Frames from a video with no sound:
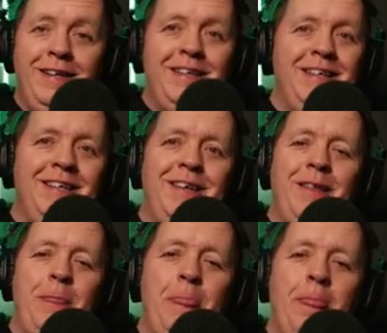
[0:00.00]

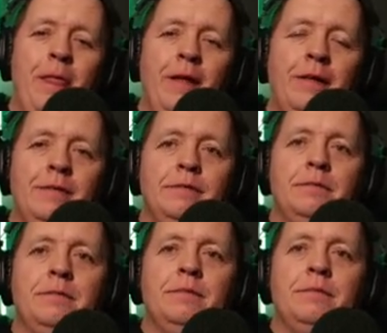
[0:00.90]

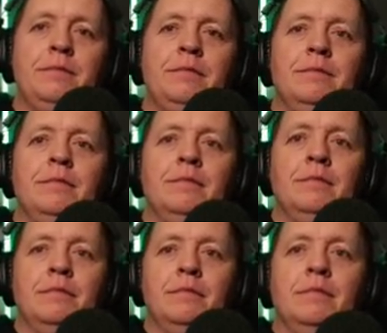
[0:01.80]

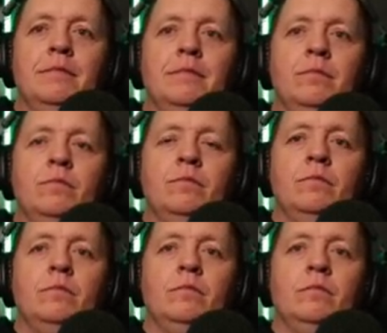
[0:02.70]

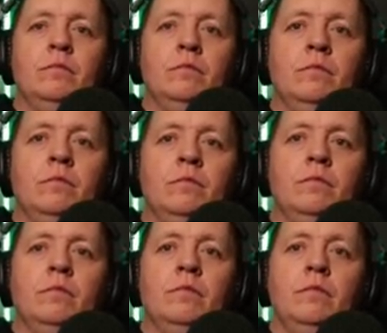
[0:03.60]
No words are spoken by the person on screen.